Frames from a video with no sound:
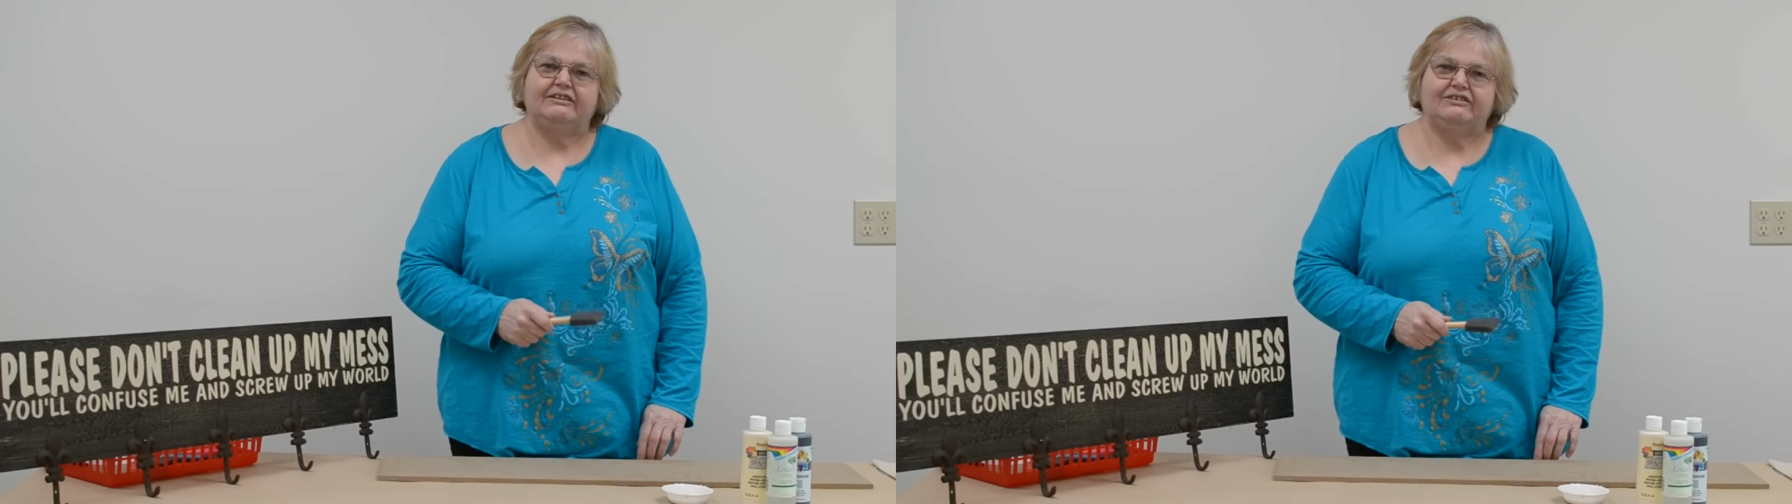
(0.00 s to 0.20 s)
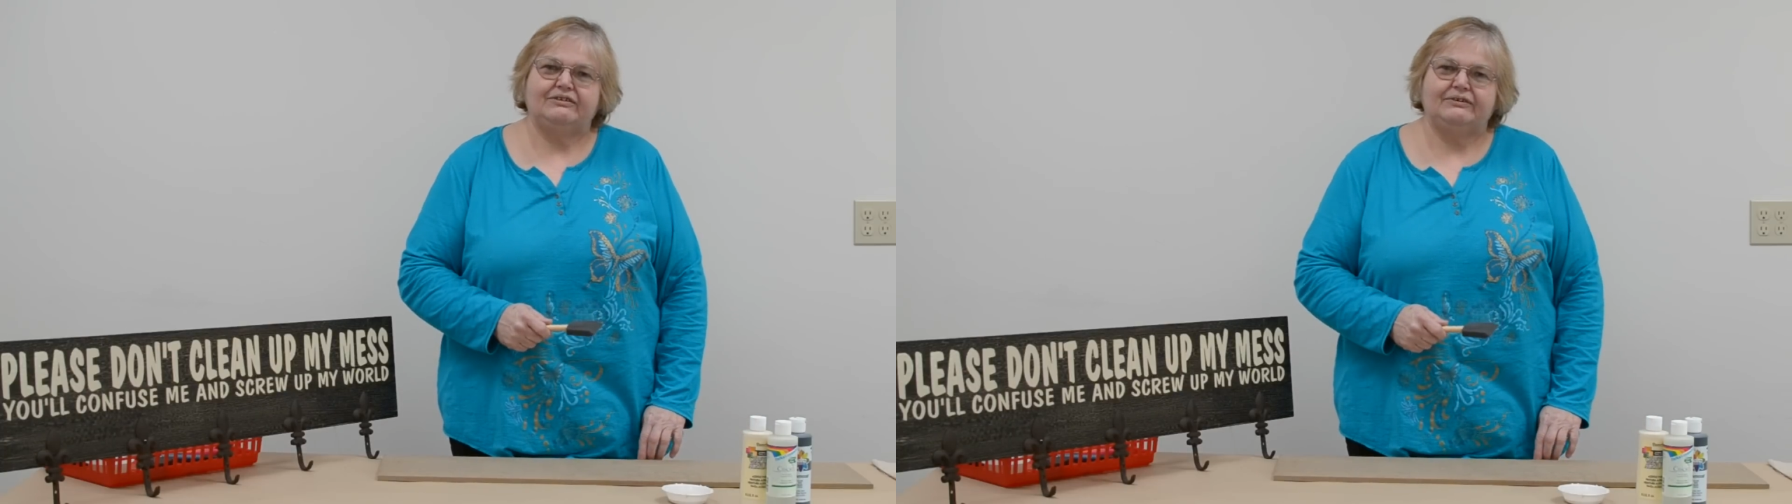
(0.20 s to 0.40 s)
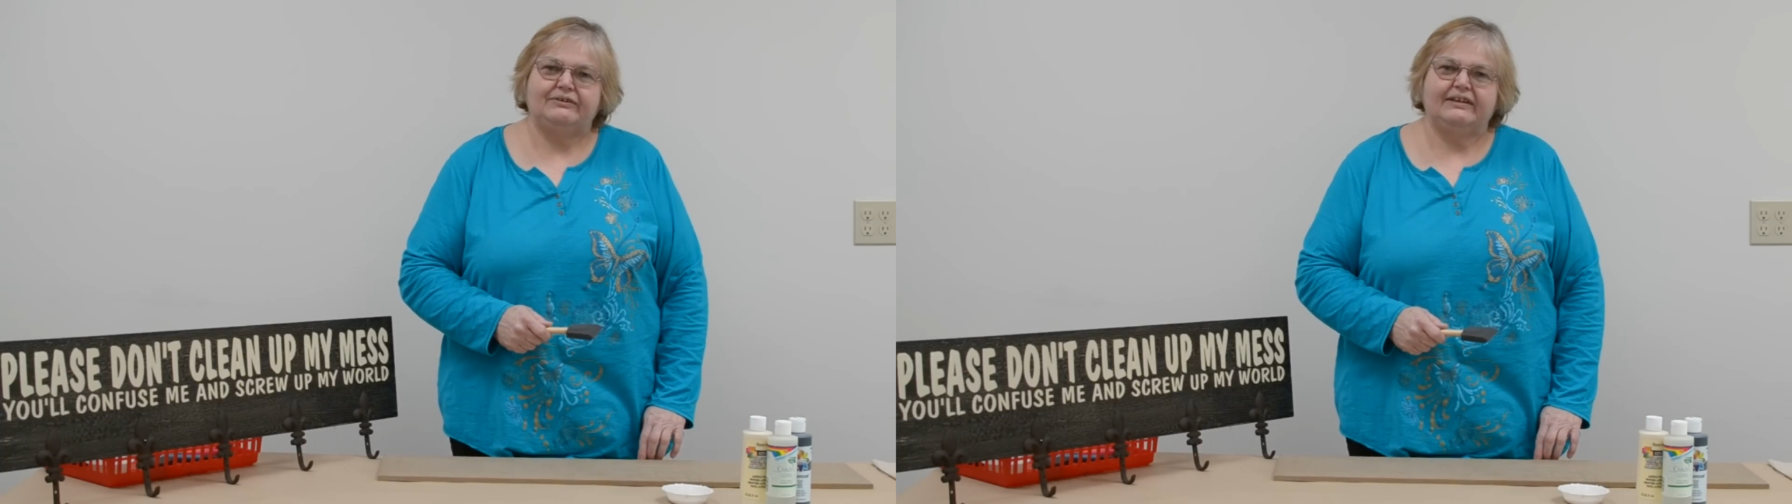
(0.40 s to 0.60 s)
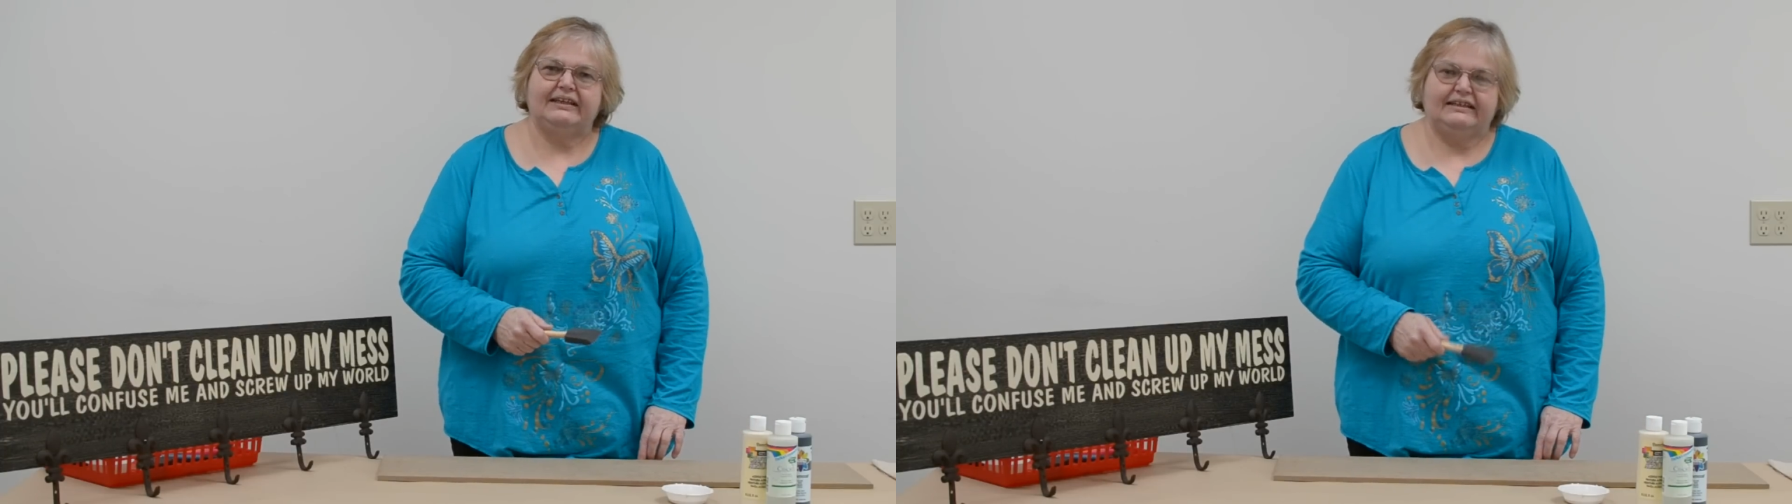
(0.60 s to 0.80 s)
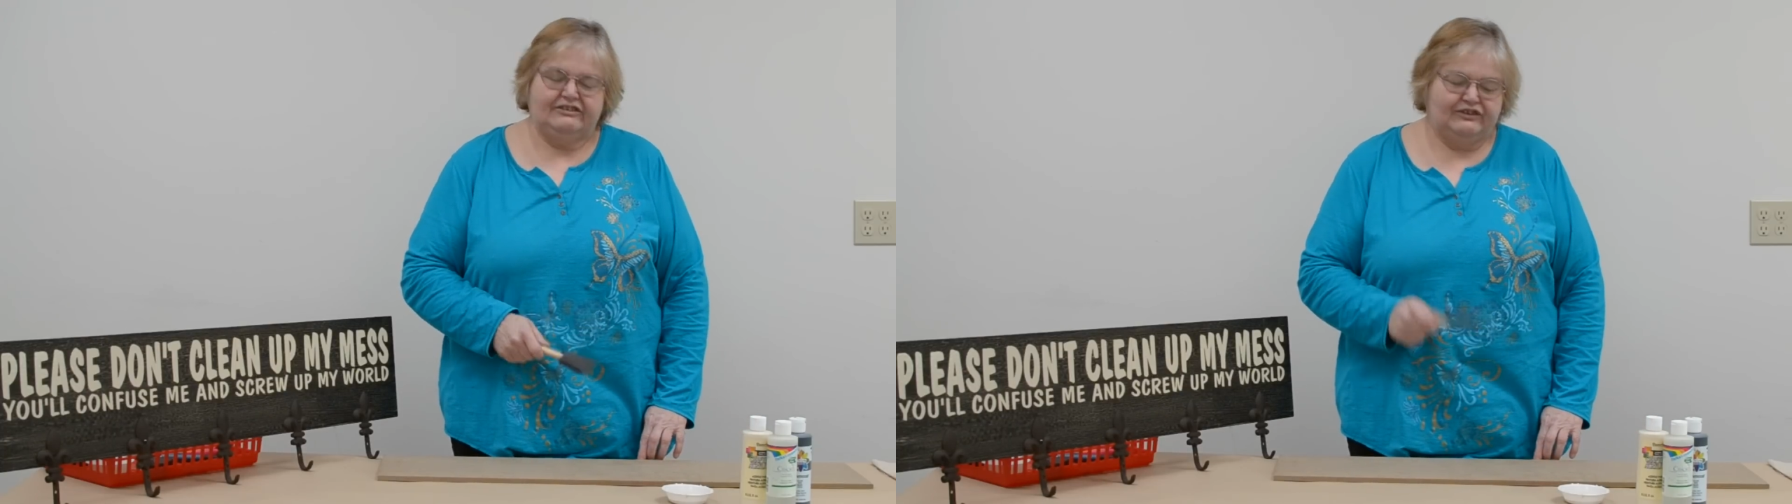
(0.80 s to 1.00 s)
do
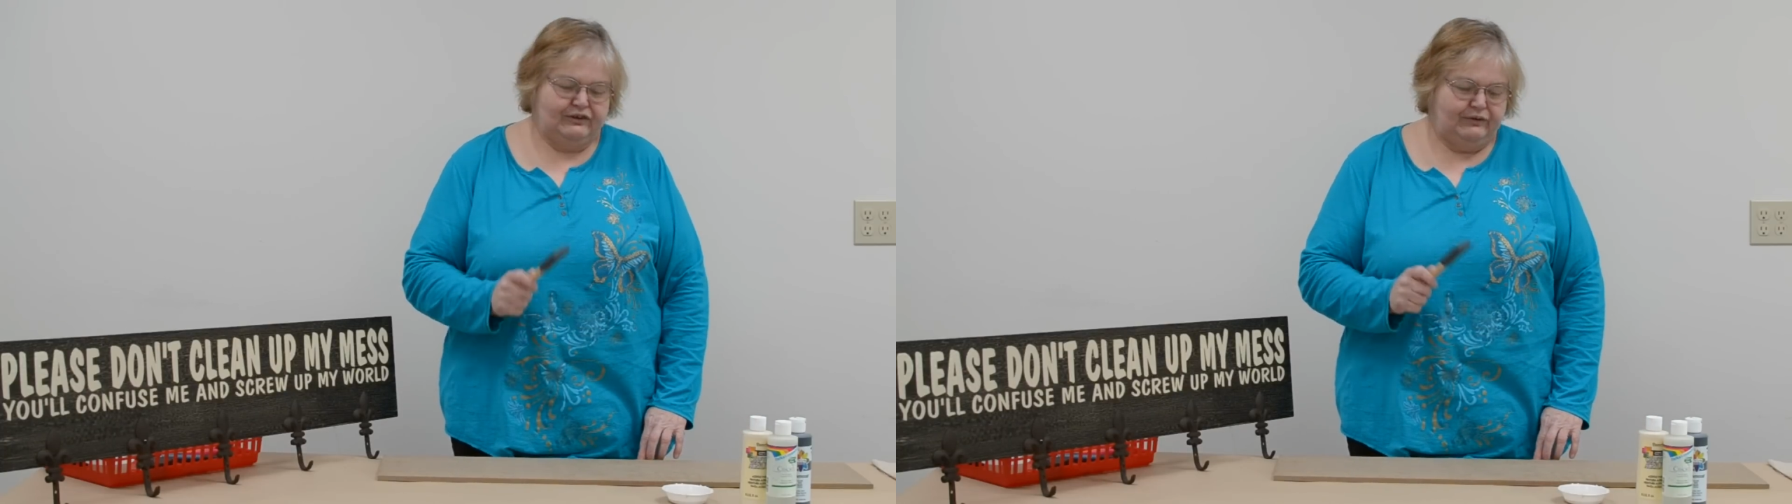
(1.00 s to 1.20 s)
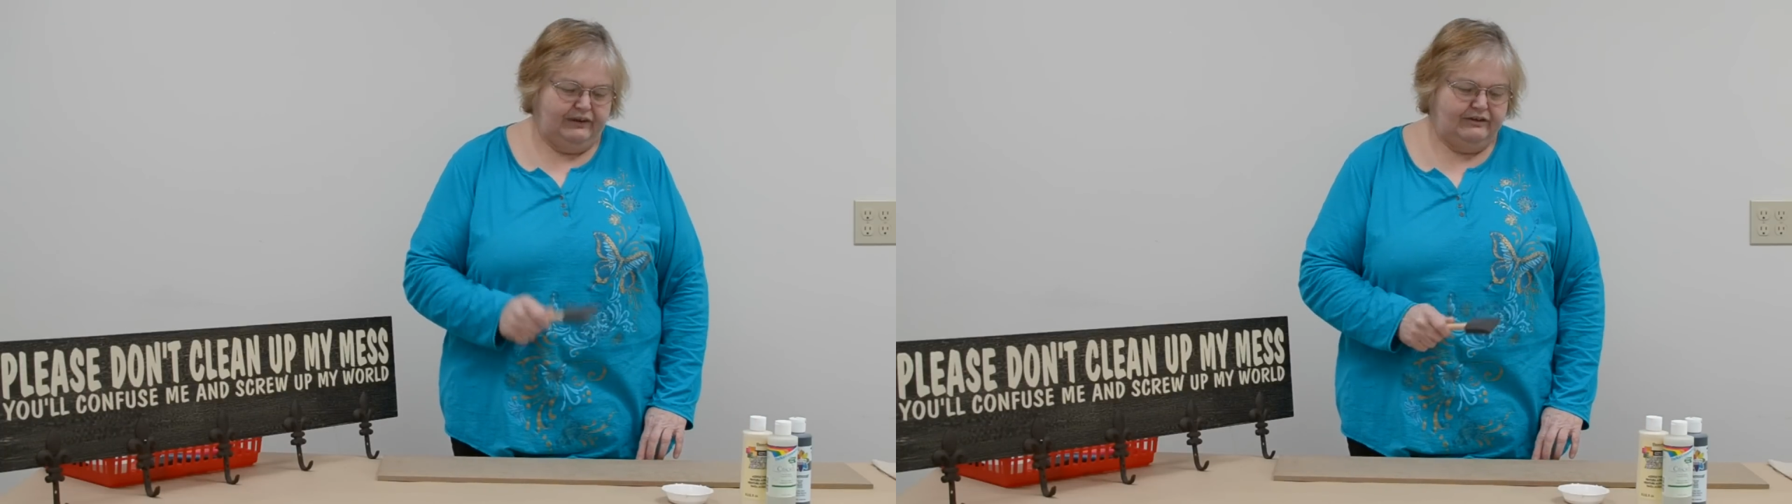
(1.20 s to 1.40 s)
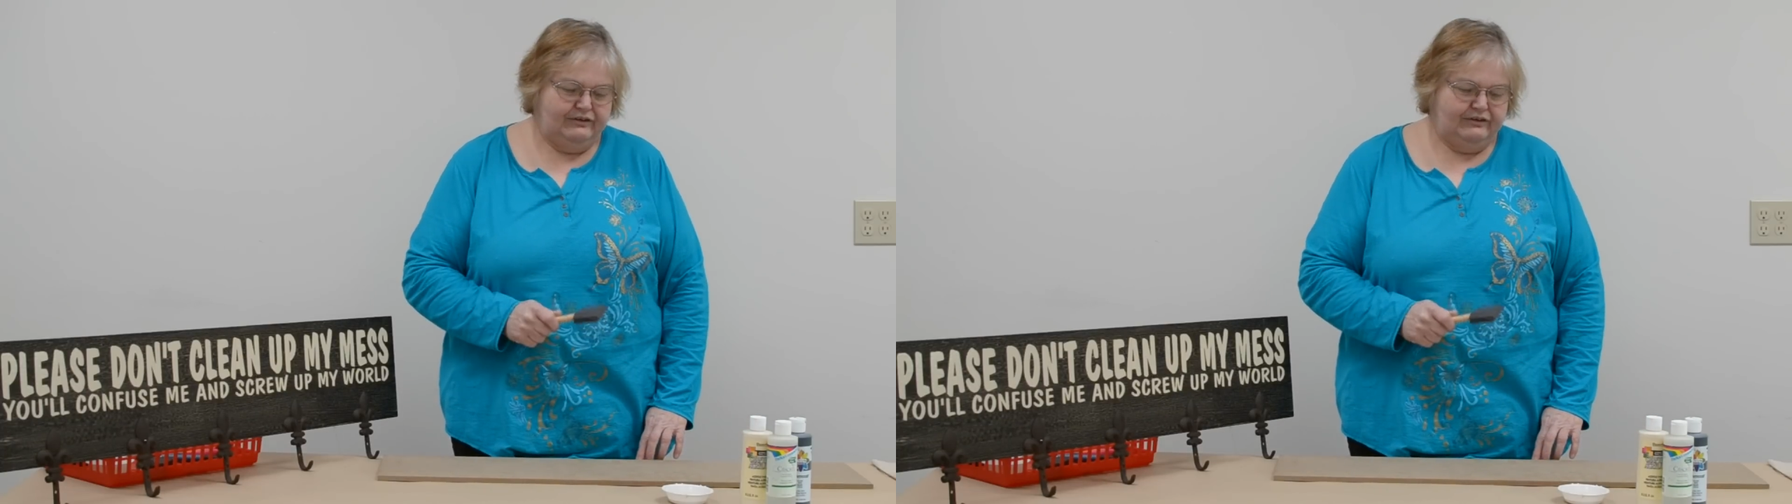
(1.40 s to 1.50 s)
is you're going